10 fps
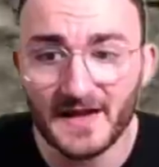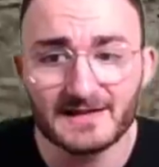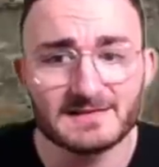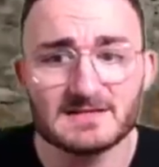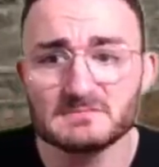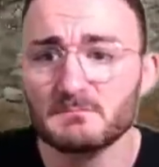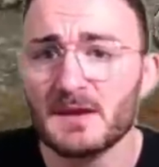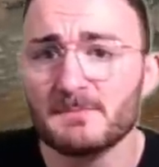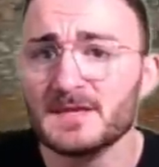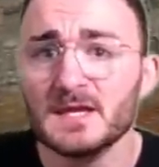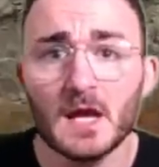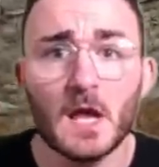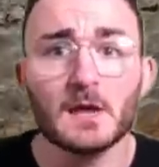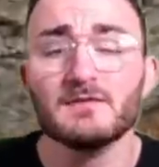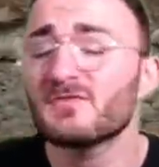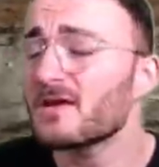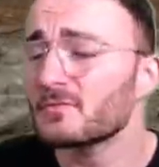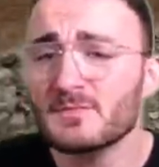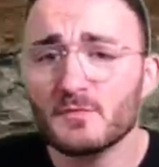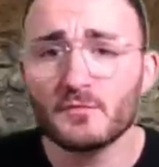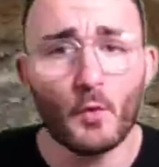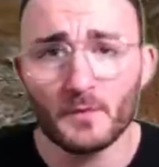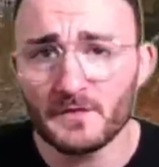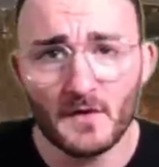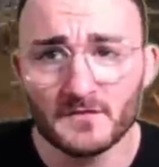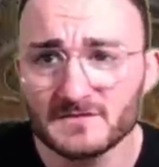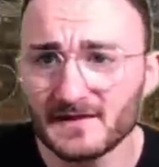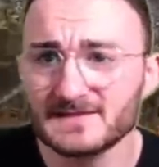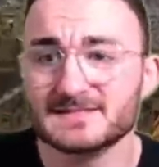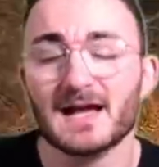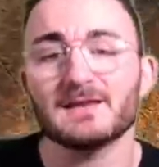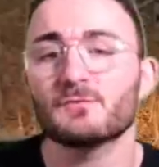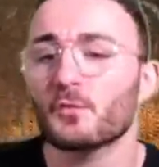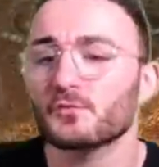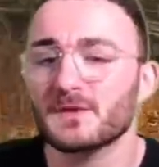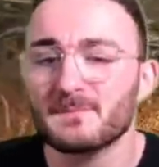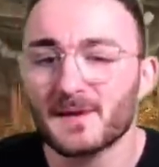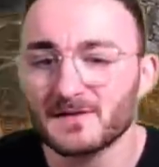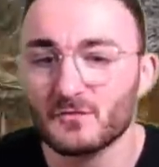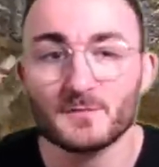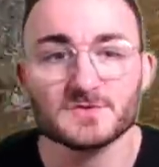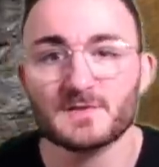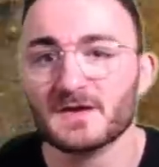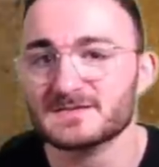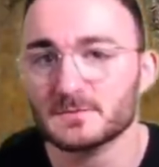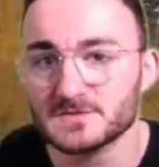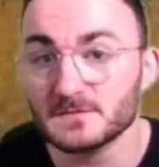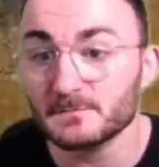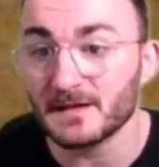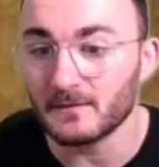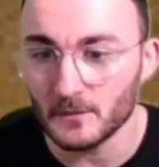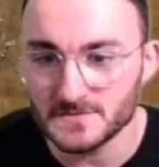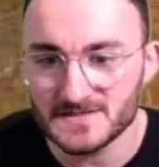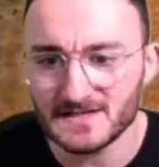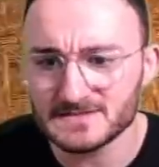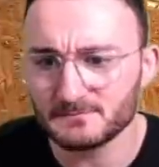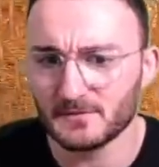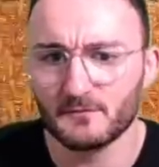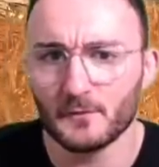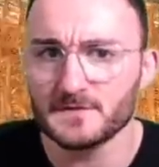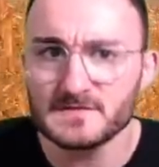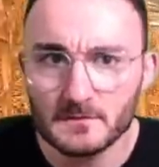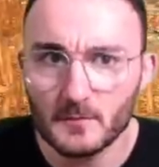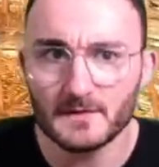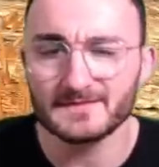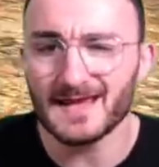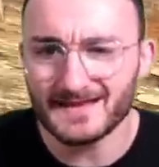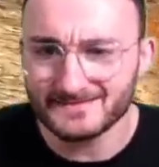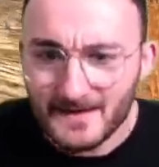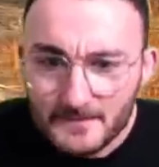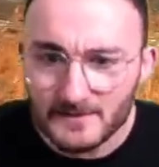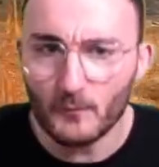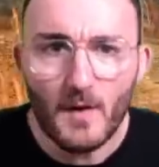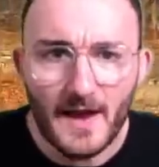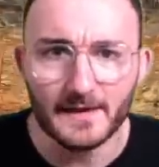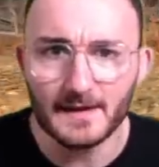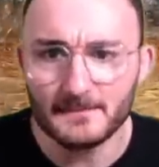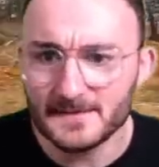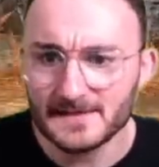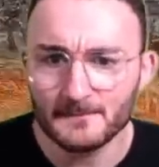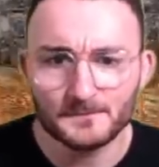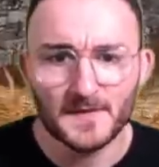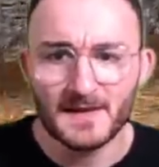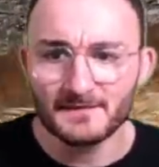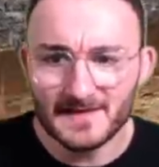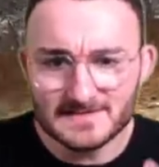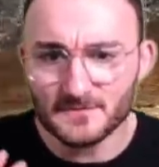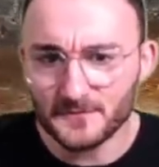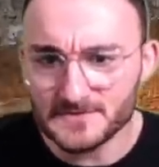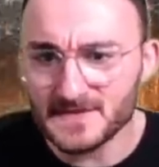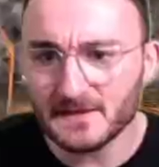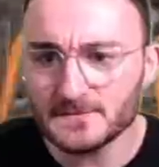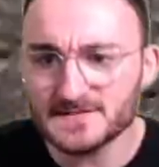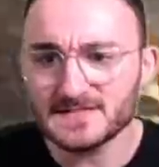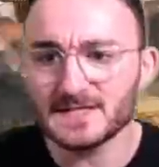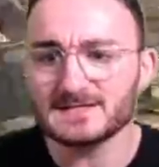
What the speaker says: At least maybe if they removed all the other tanks, I don't really mind too much because I was not playing those tanks. But for the tier 1, god damn it, why? I mean, that's the first thing you see.